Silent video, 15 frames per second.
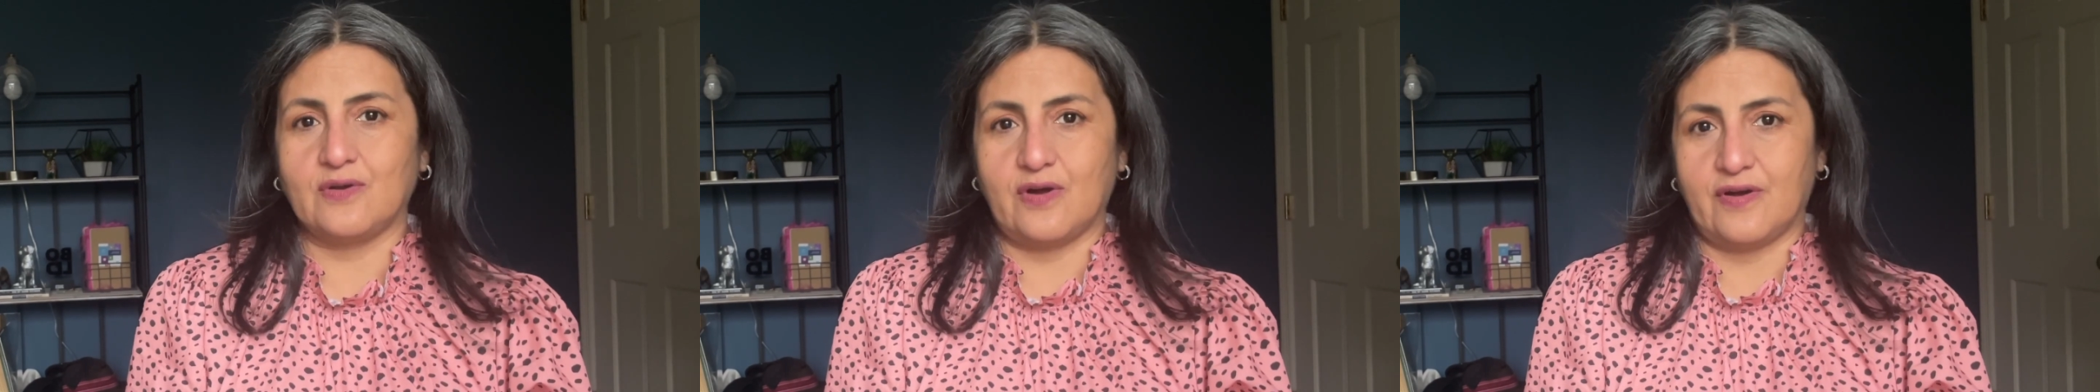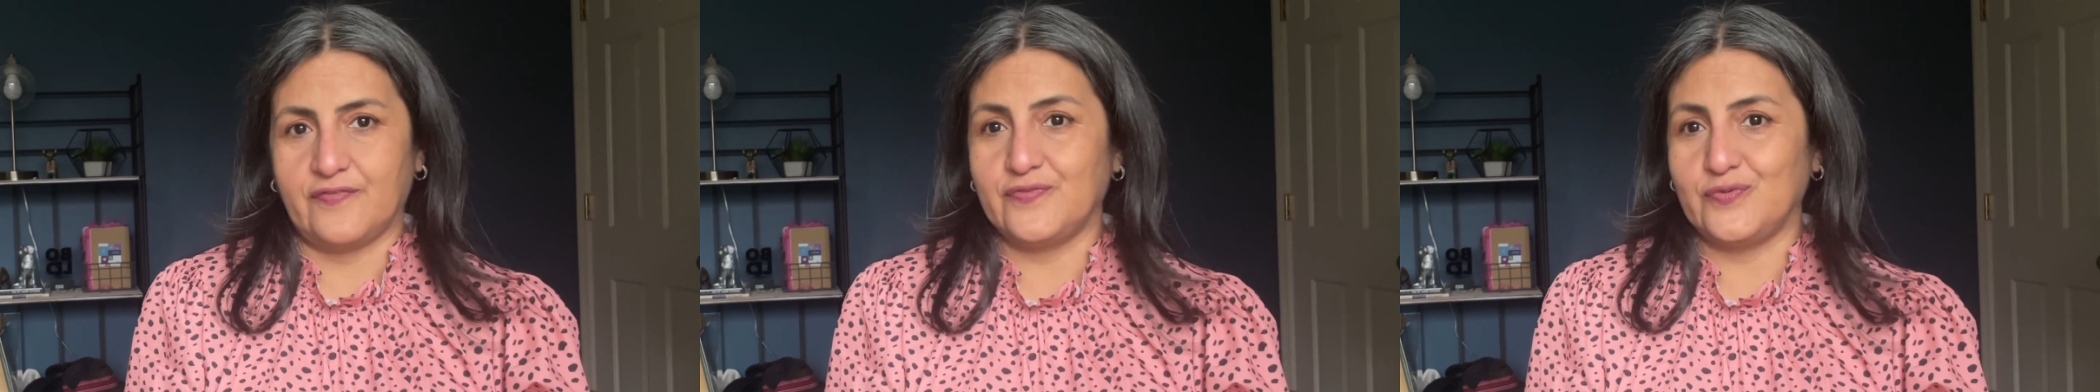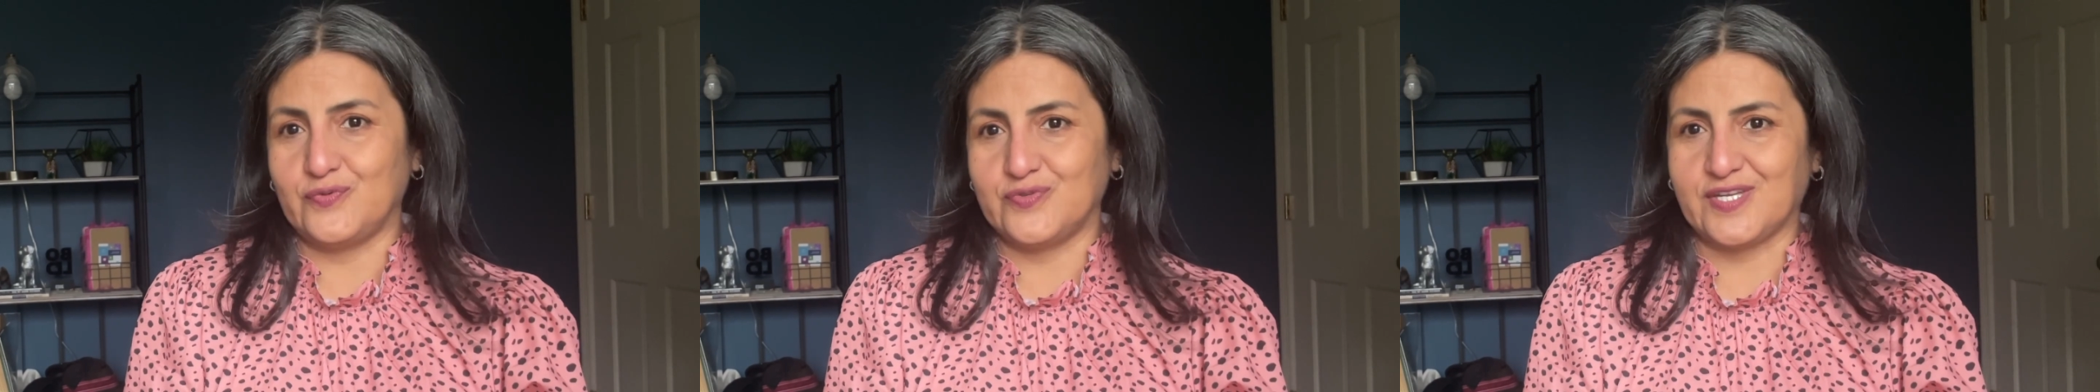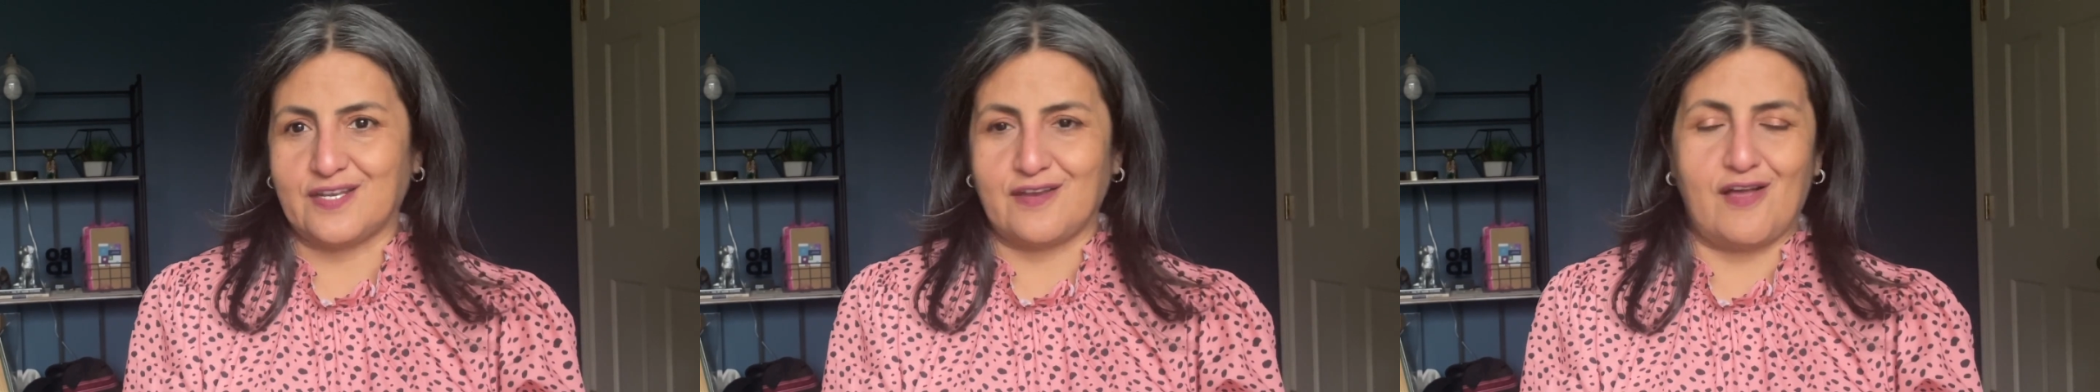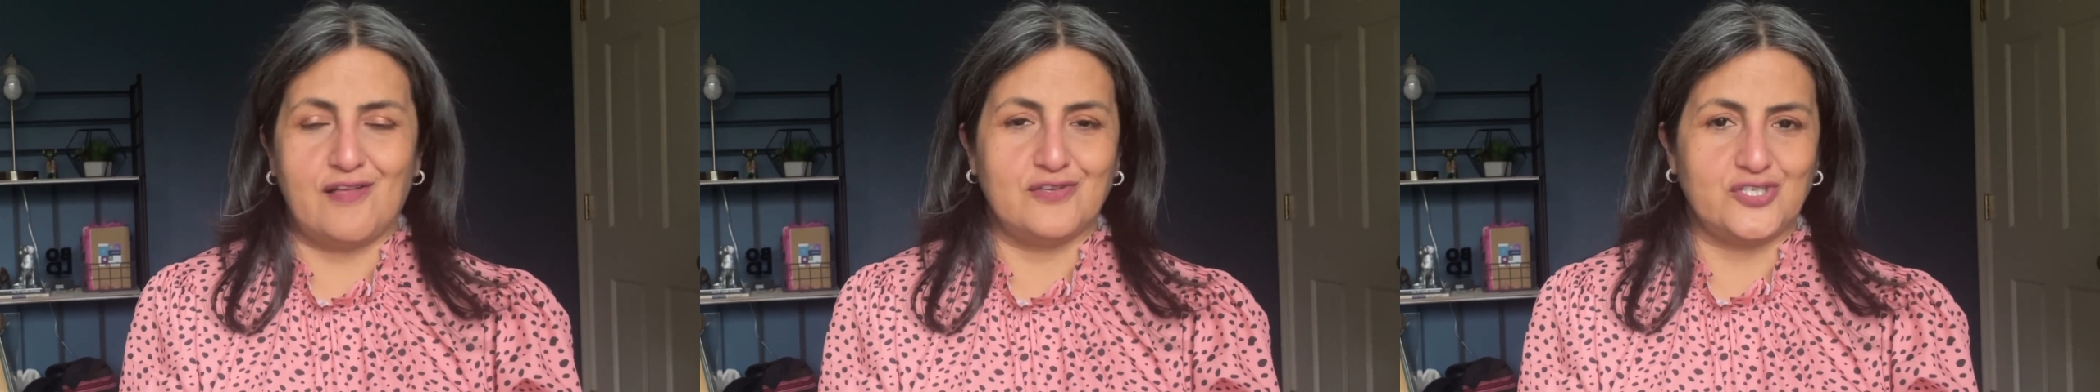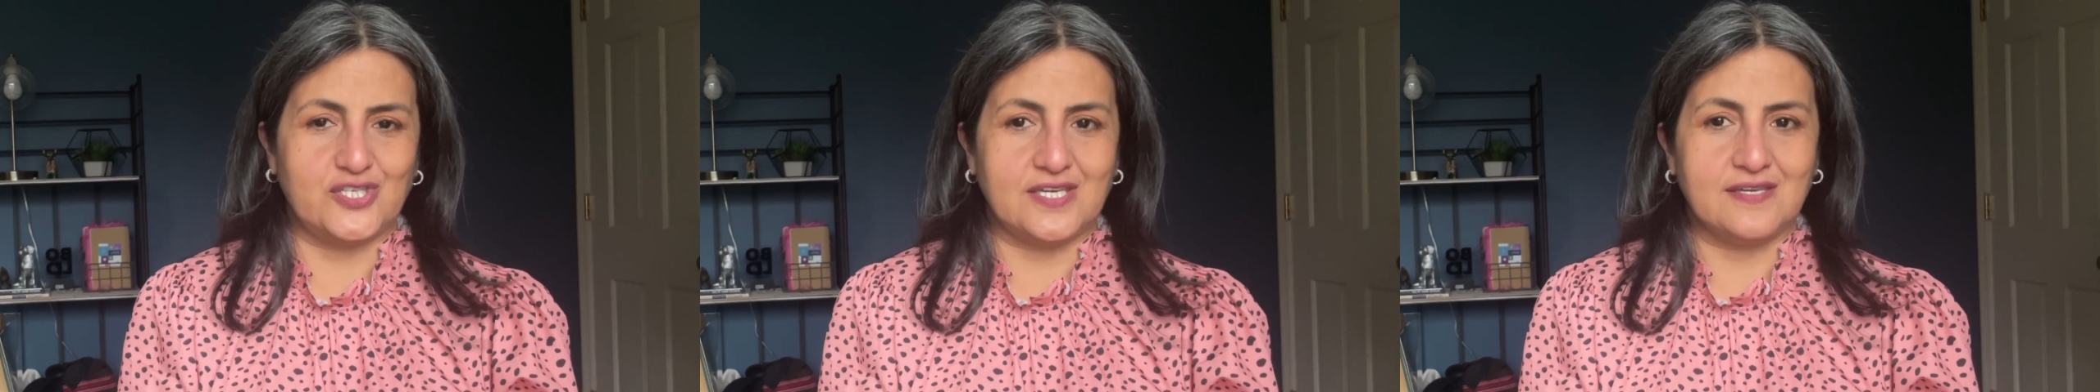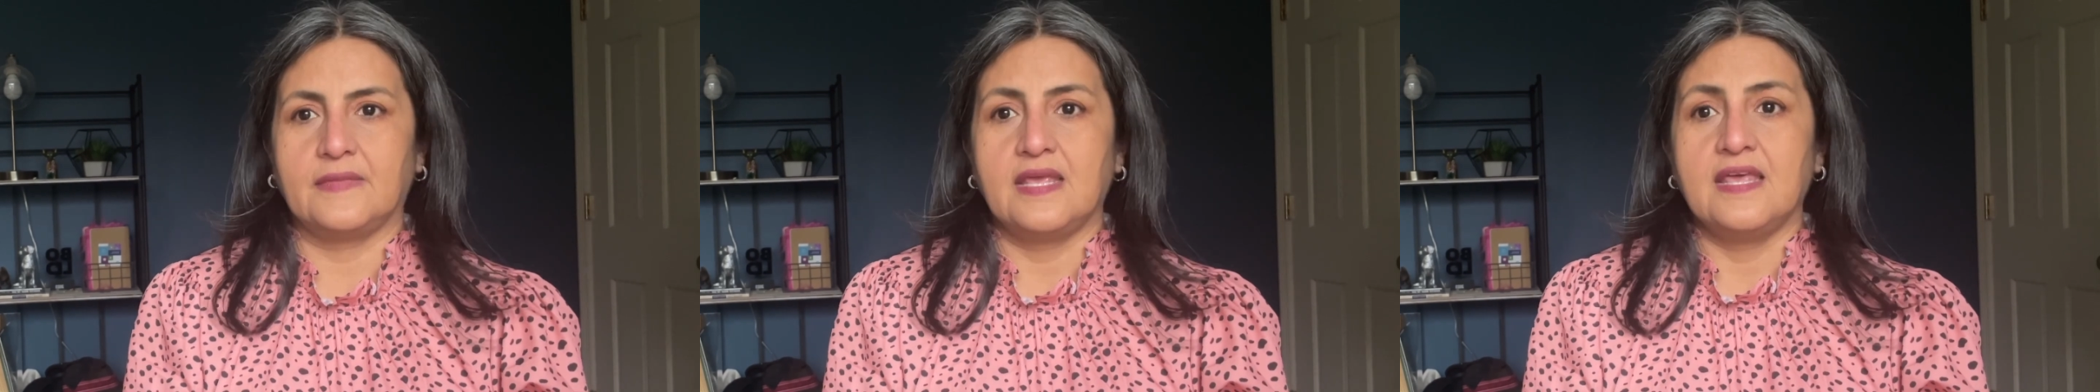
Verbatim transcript: of new technology.